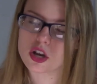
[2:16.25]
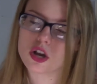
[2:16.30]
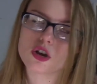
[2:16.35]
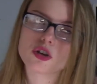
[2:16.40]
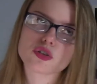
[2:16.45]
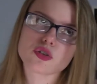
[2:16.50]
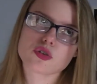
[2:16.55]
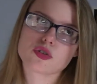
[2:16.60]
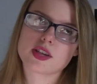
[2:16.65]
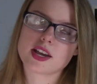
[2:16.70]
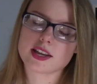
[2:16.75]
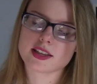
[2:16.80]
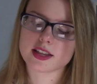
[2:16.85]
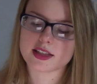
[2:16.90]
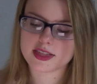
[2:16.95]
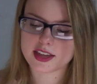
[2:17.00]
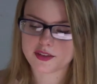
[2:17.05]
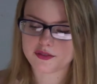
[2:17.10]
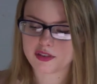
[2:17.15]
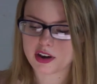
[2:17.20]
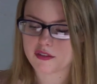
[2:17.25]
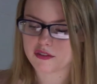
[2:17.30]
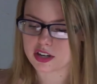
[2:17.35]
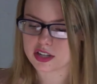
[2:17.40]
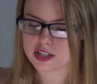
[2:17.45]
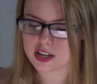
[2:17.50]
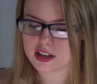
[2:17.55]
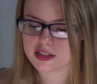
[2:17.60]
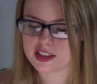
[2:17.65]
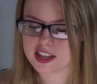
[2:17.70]
So saying that they've never
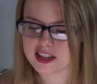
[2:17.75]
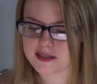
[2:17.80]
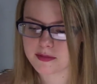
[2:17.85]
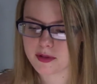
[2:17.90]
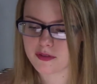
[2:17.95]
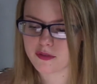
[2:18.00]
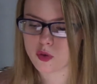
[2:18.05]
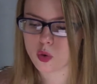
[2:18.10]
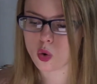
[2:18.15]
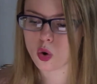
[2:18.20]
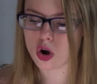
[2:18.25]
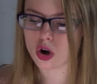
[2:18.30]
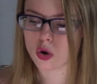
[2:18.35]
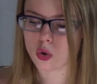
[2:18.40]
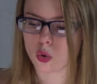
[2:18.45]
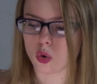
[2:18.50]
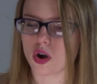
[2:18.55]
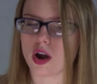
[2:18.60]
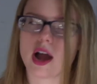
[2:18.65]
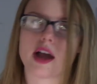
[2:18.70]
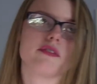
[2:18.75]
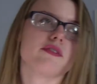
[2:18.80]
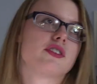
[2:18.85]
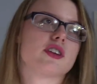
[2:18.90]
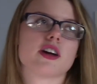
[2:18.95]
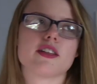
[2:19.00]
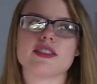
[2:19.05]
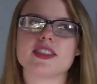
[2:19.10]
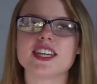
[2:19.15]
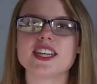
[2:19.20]
done this before, or I've
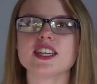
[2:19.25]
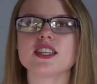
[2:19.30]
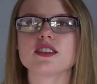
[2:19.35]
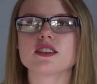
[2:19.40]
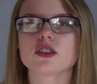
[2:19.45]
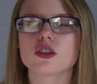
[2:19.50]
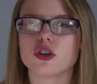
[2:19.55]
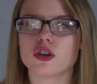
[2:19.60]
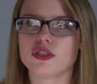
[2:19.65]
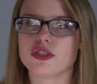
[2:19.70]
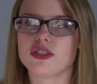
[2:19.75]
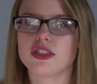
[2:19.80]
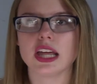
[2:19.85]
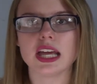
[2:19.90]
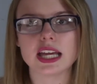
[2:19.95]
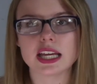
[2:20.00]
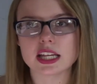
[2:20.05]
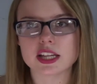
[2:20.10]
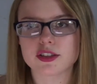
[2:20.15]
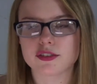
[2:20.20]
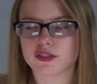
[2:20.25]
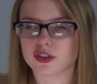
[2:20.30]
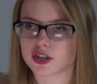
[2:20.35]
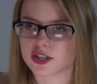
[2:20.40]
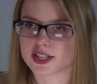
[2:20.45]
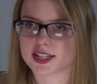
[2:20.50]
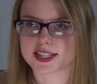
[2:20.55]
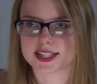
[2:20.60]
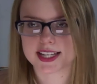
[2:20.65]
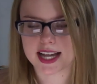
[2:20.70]
done these good things for
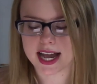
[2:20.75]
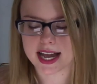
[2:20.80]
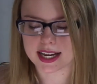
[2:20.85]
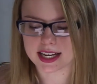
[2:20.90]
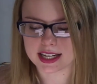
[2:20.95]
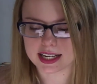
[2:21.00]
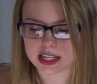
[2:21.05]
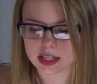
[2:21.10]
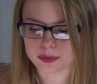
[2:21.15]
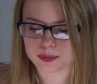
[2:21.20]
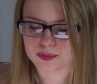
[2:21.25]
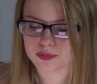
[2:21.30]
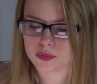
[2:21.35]
society.